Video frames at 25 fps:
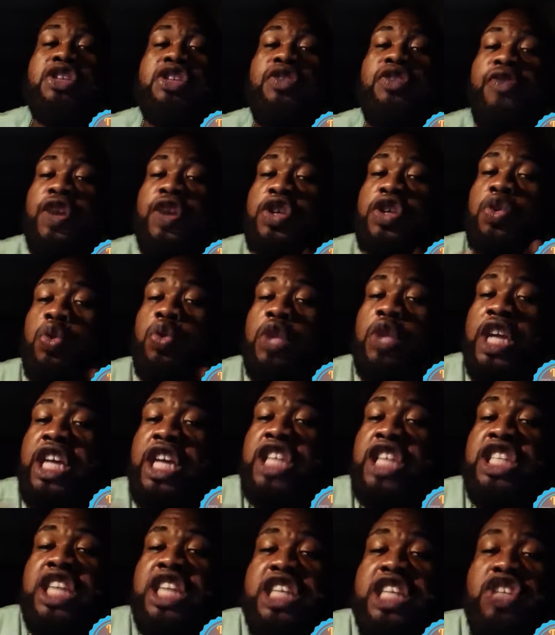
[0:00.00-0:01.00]
for you to
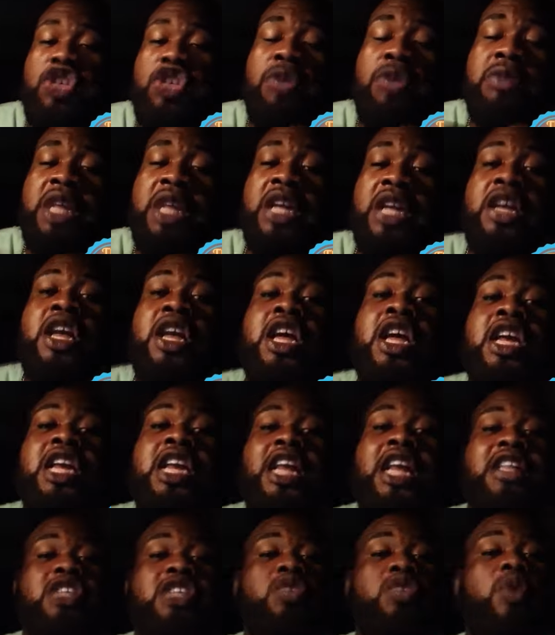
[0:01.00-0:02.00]
ingest something
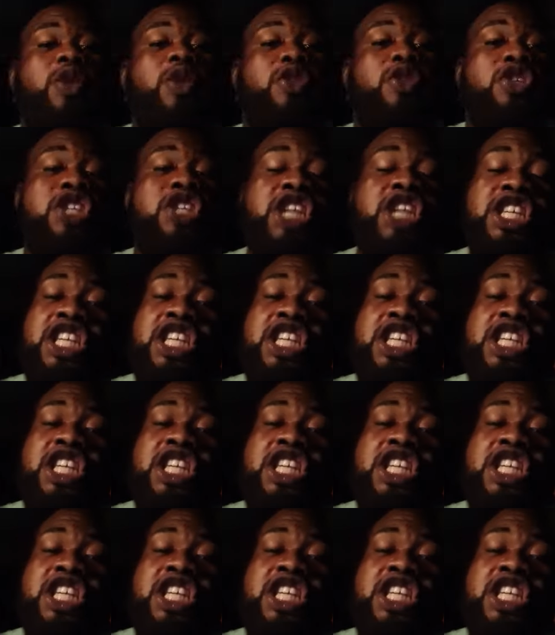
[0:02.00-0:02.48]
that is going to change